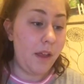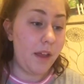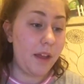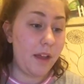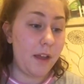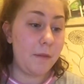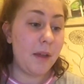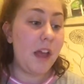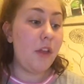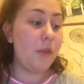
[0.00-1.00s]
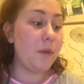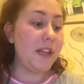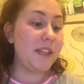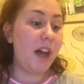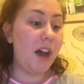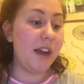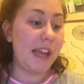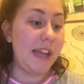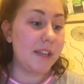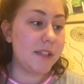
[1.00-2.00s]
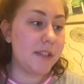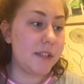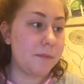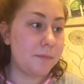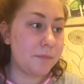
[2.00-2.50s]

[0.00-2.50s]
3 targets